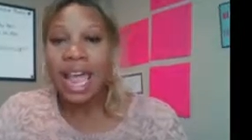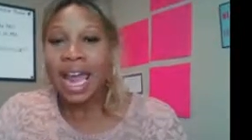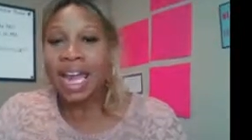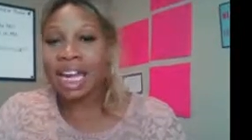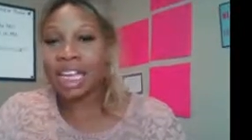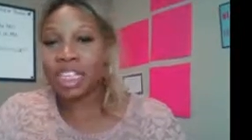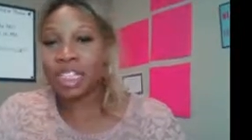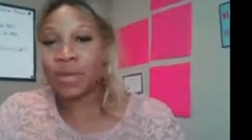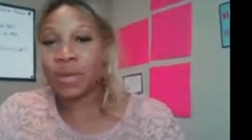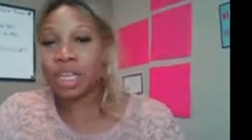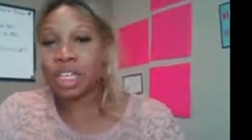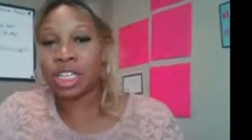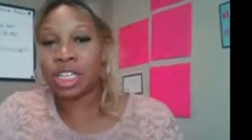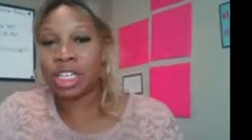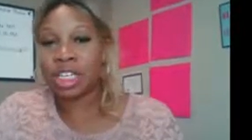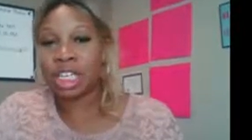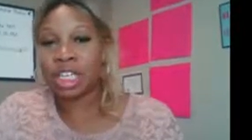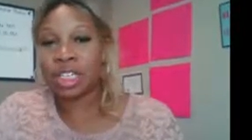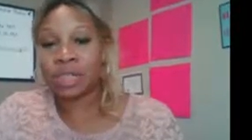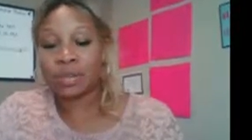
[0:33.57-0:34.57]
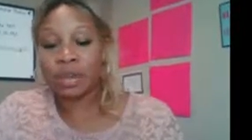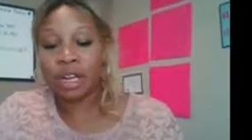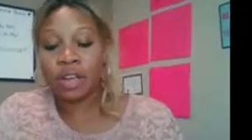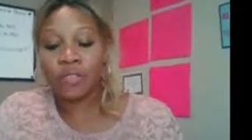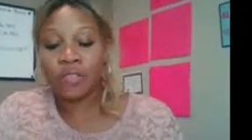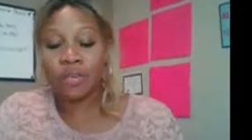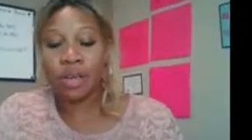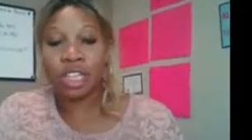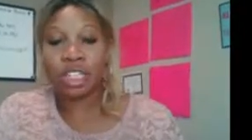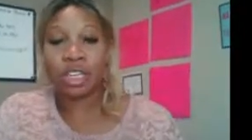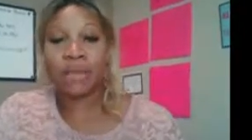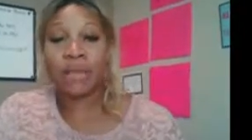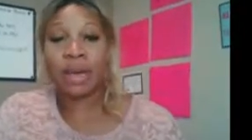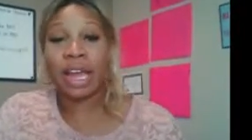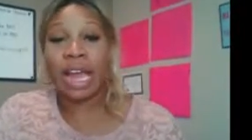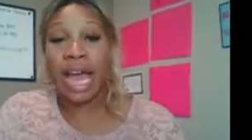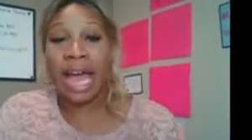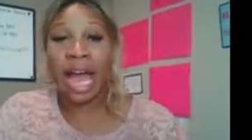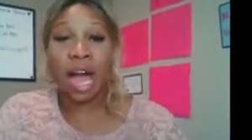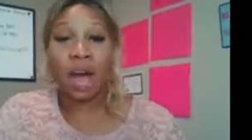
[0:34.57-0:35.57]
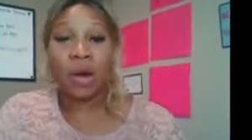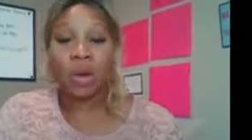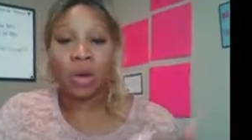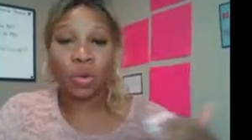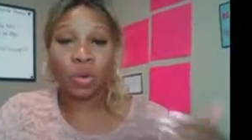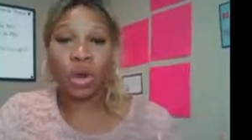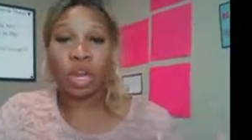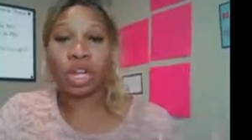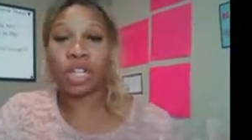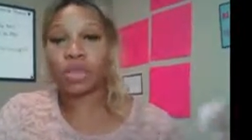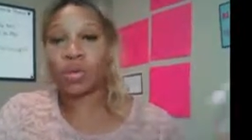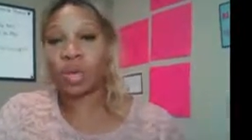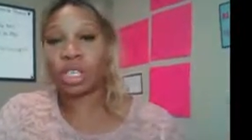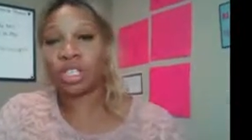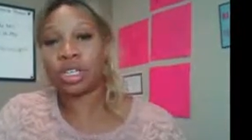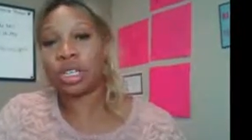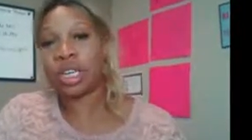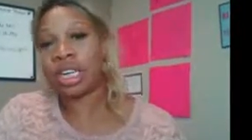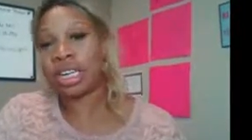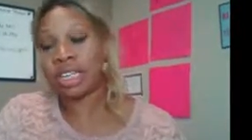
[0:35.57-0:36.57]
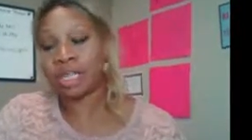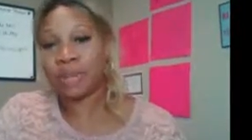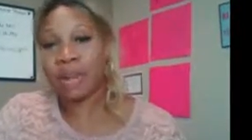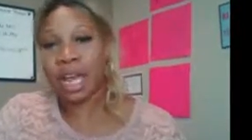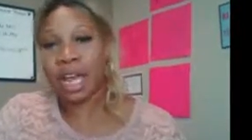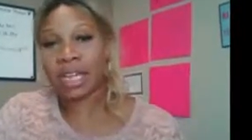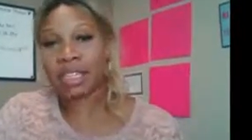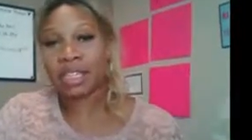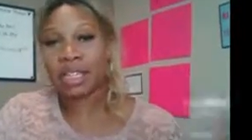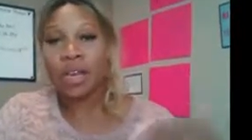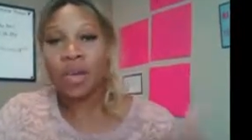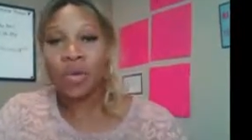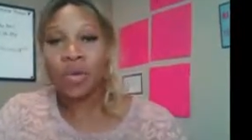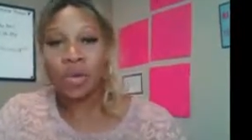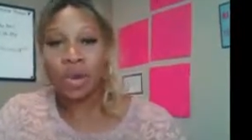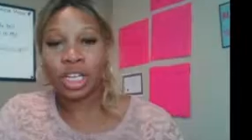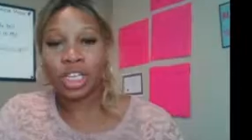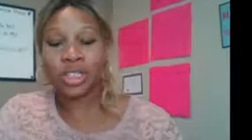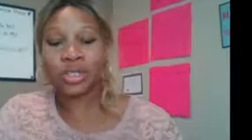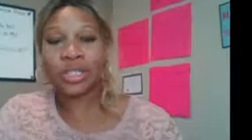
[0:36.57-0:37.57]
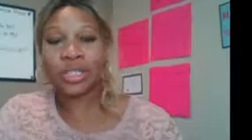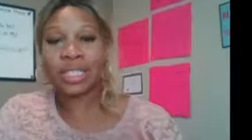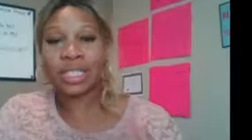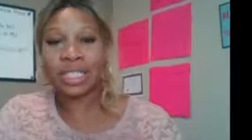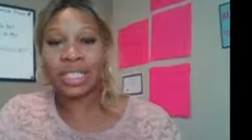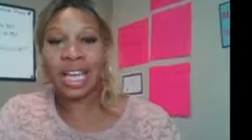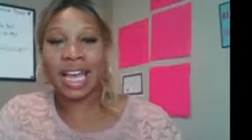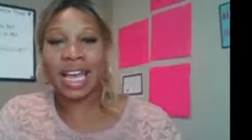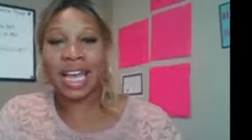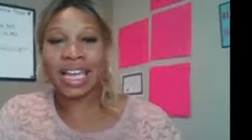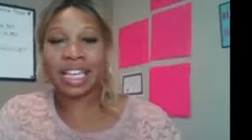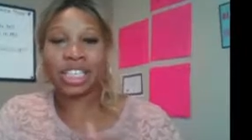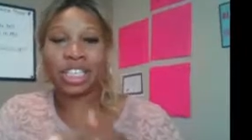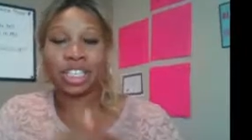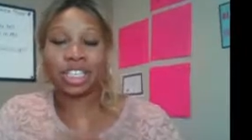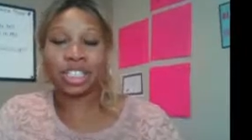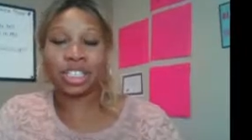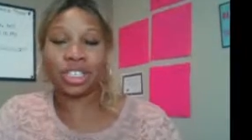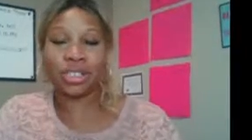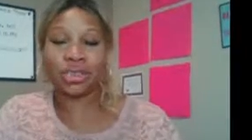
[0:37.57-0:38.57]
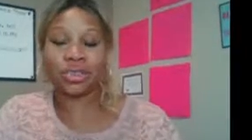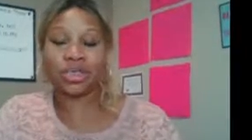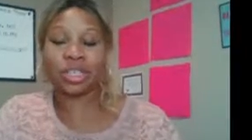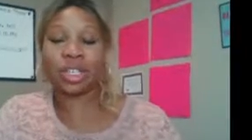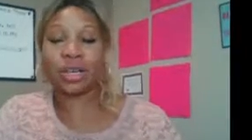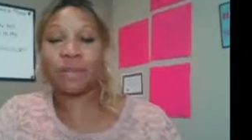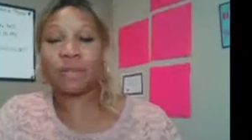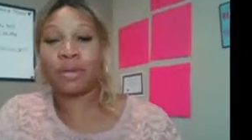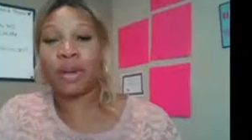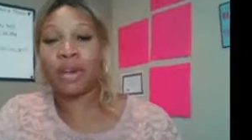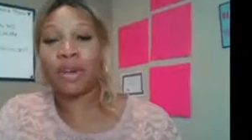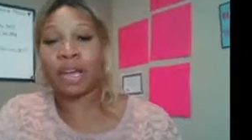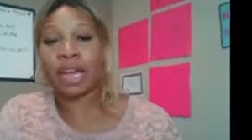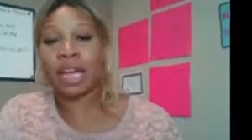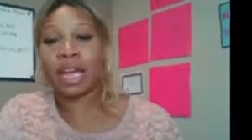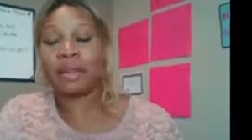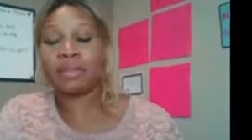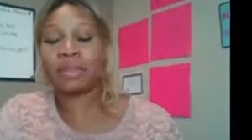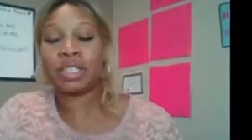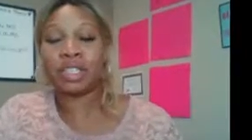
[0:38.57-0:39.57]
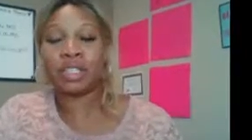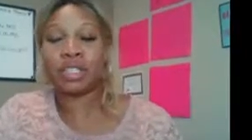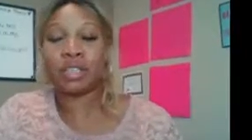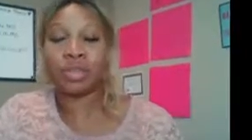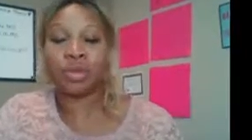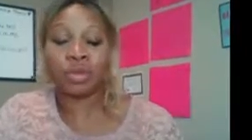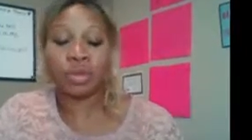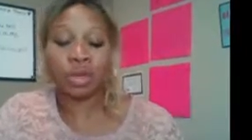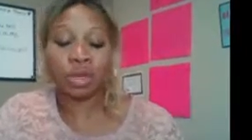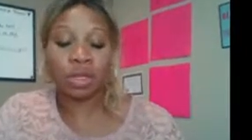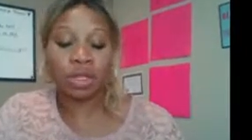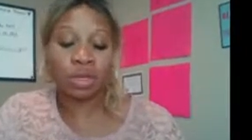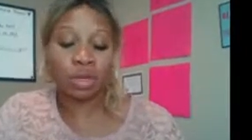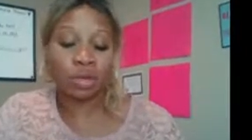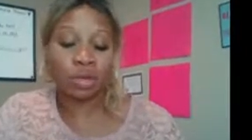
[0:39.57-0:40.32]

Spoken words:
And I just wanted to share some more information about how it works, what you can expect once you decide to choose a program to